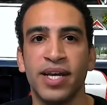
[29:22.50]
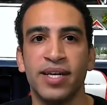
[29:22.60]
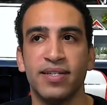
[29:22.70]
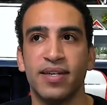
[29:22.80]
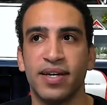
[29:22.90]

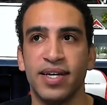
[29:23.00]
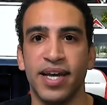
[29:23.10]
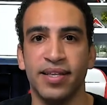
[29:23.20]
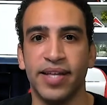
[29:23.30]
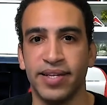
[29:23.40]
get stuck
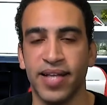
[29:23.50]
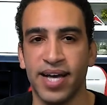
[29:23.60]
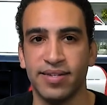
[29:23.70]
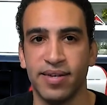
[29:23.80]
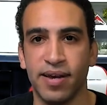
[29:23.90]
again like
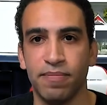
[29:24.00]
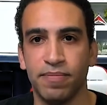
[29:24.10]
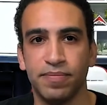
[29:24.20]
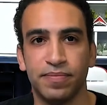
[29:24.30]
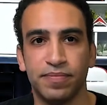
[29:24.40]
last
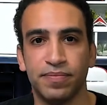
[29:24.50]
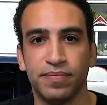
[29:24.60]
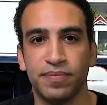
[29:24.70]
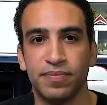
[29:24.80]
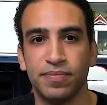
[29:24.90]

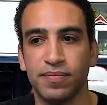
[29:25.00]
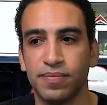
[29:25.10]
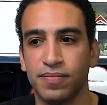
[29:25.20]
time?